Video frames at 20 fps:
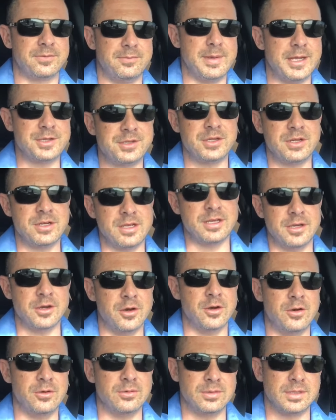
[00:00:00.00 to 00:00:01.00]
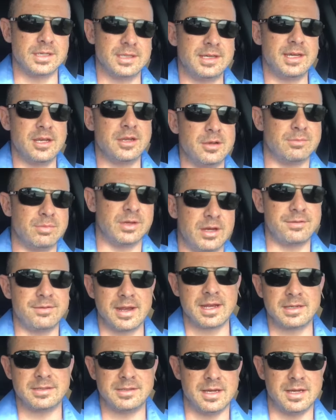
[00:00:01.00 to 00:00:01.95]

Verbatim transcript: make sure you go get your blood work